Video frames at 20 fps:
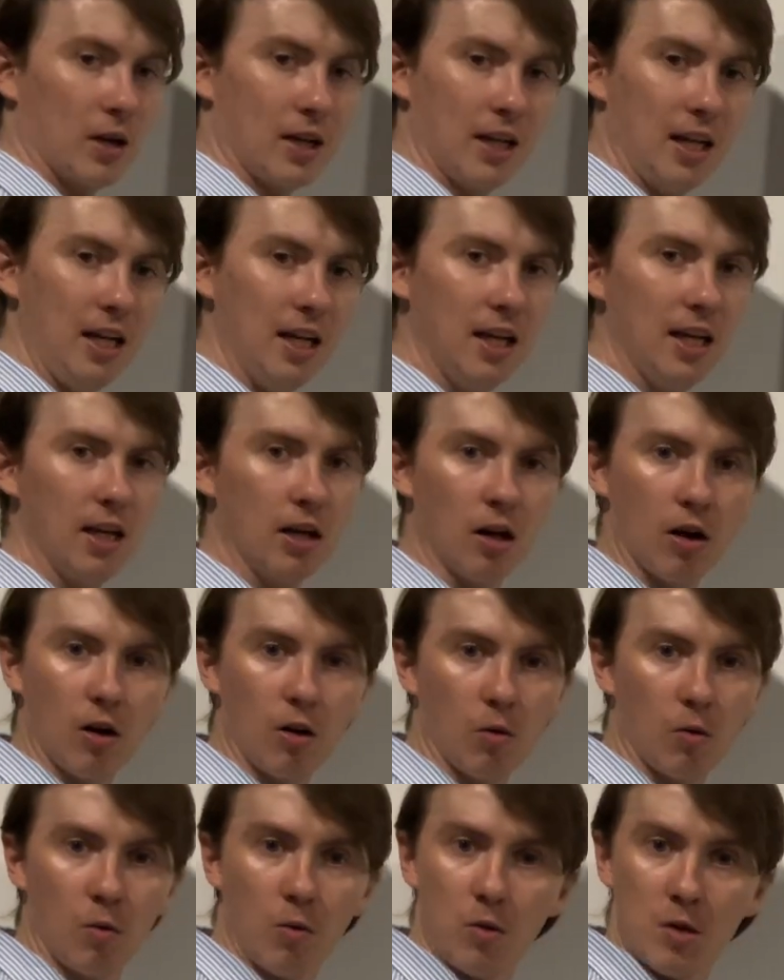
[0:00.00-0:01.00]

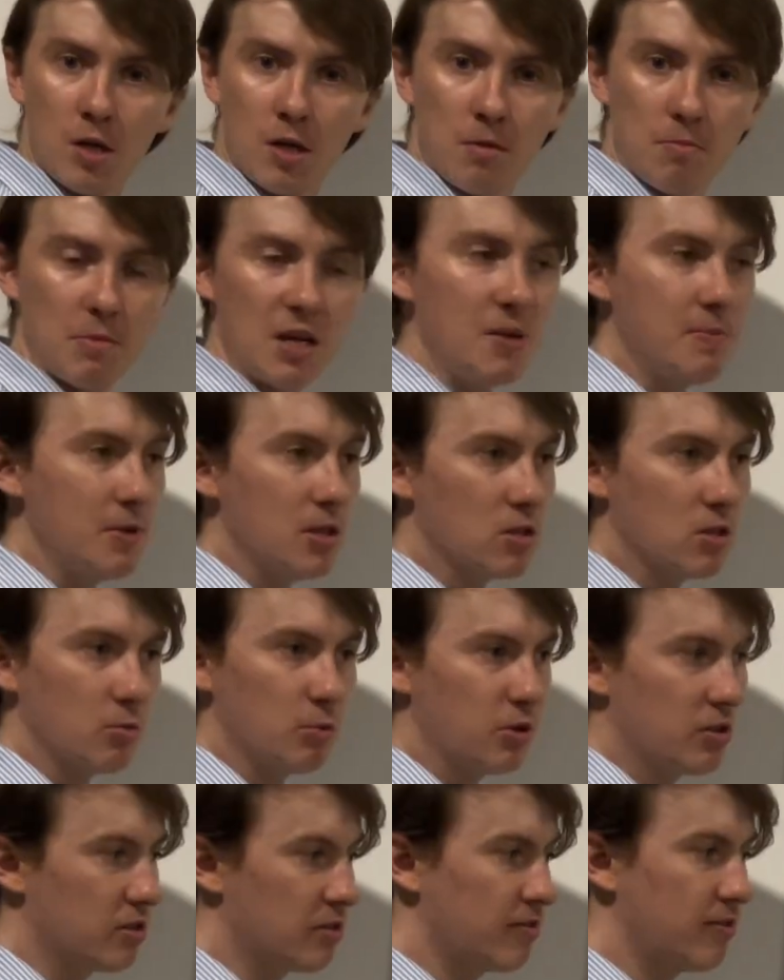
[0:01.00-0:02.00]
Ego. Maybe
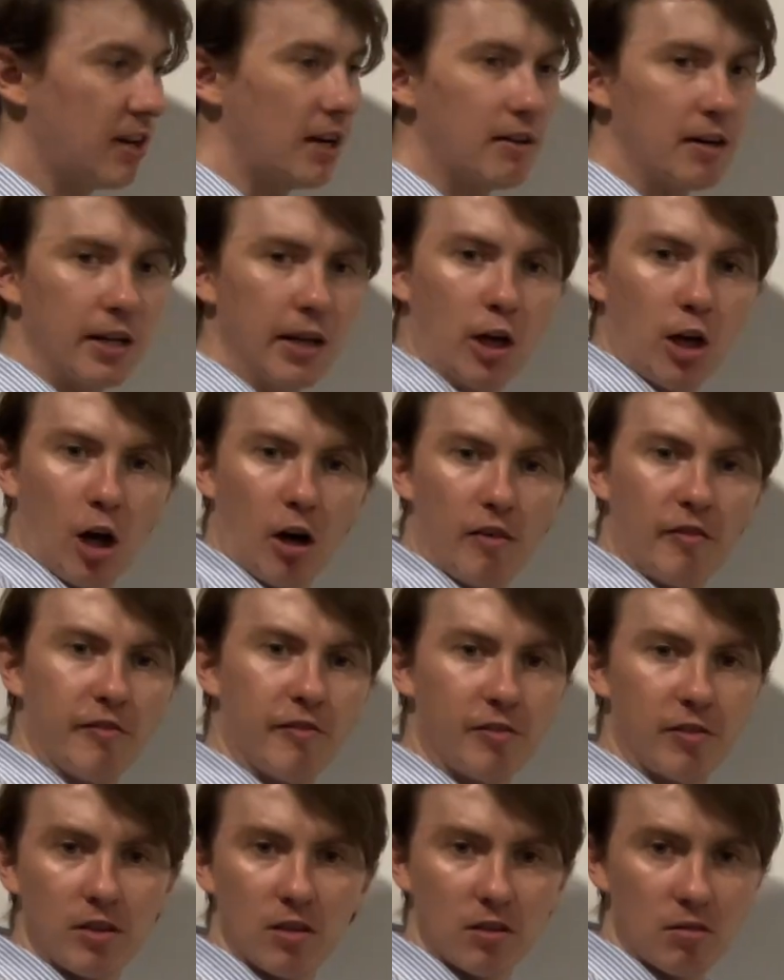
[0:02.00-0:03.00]
someone's very
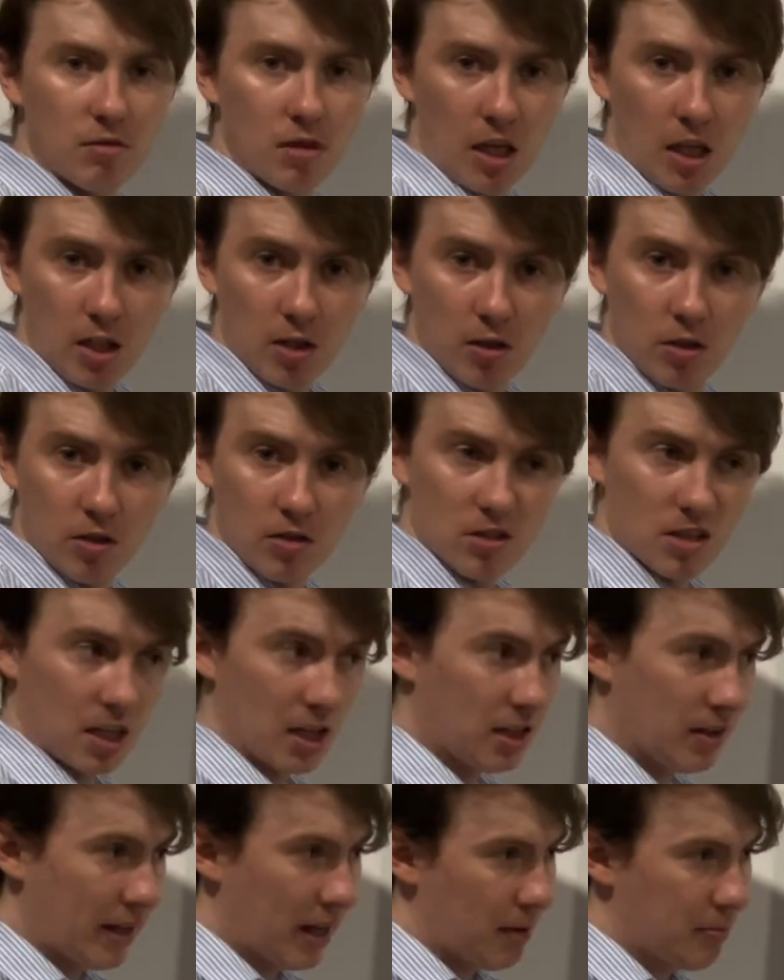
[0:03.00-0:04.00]
confident and you could say
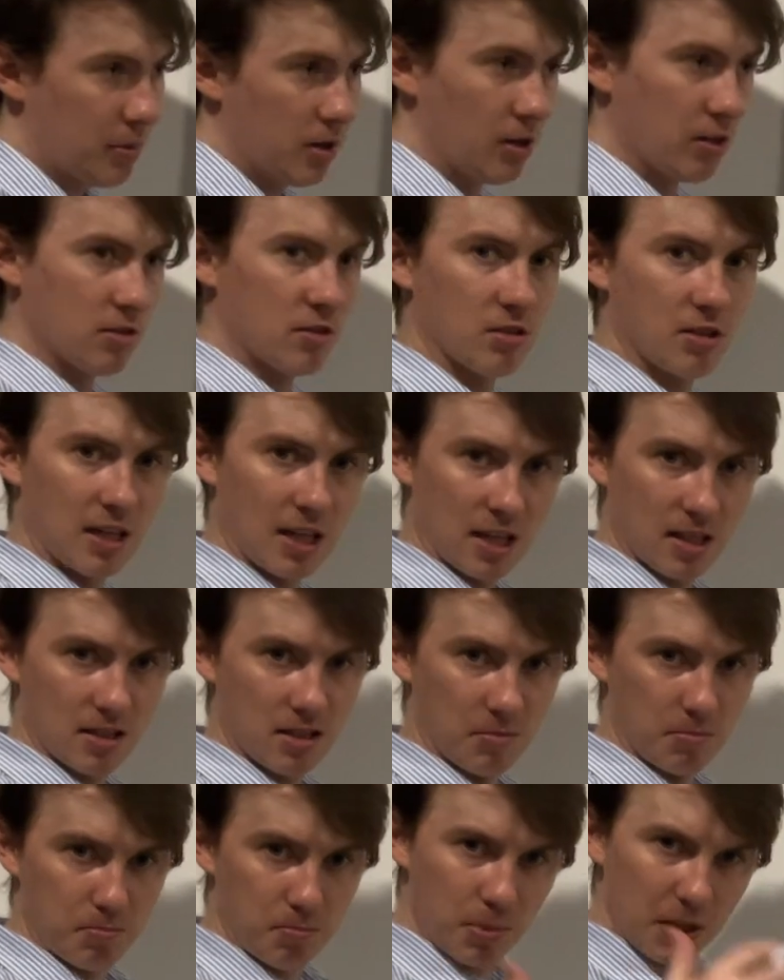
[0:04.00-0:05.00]
that person has a
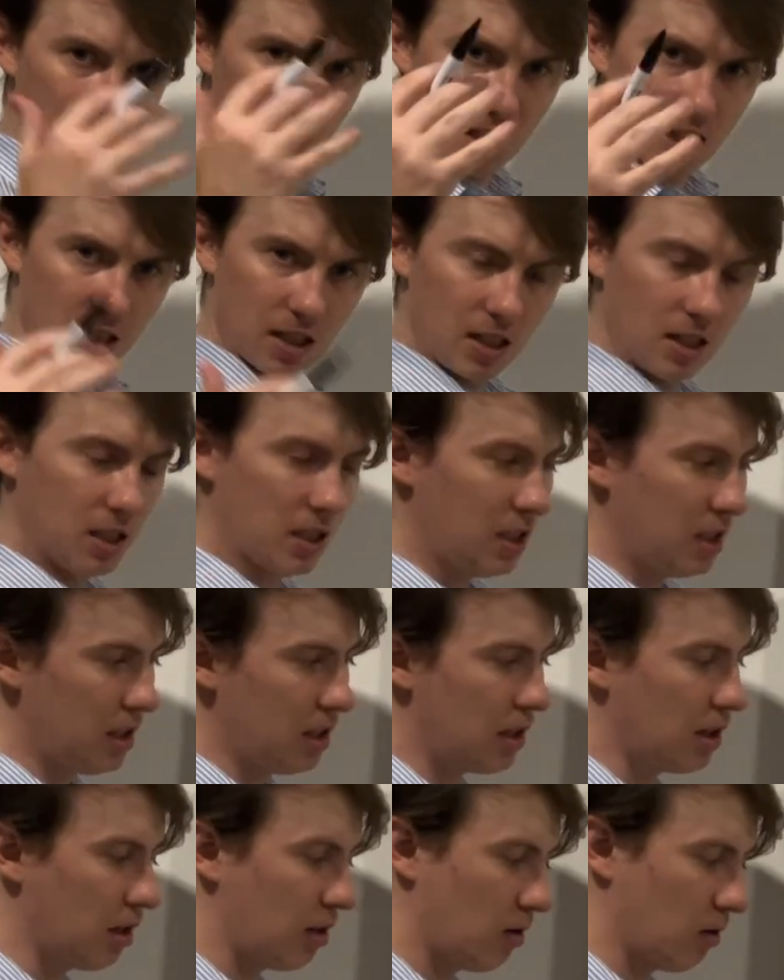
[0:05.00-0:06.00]
big
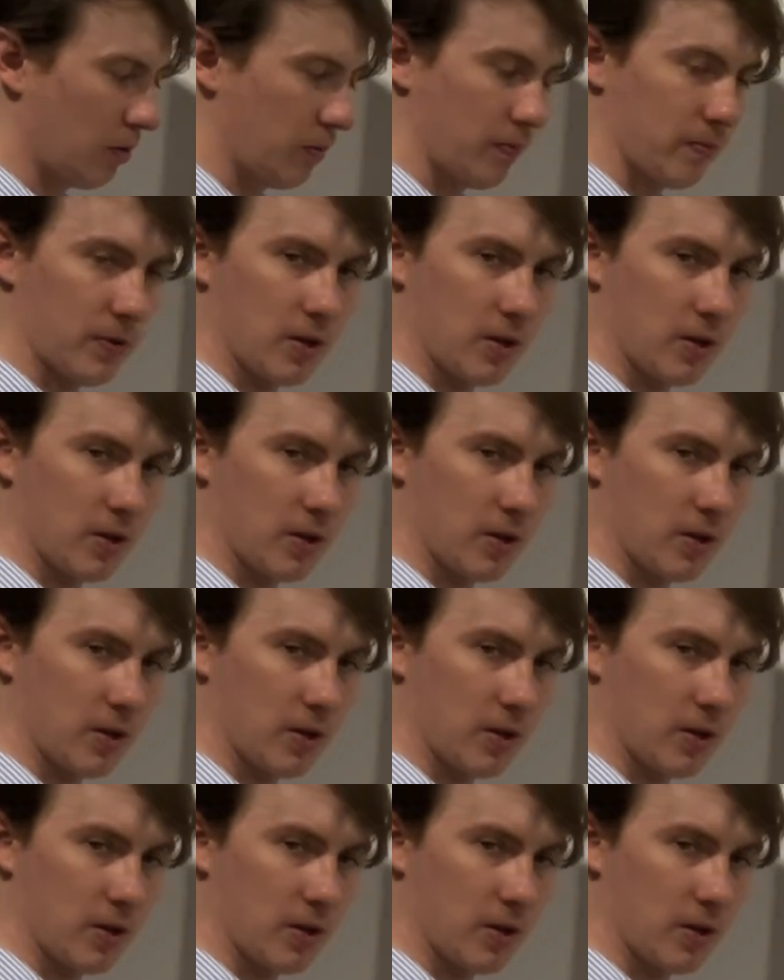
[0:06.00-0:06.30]
ego.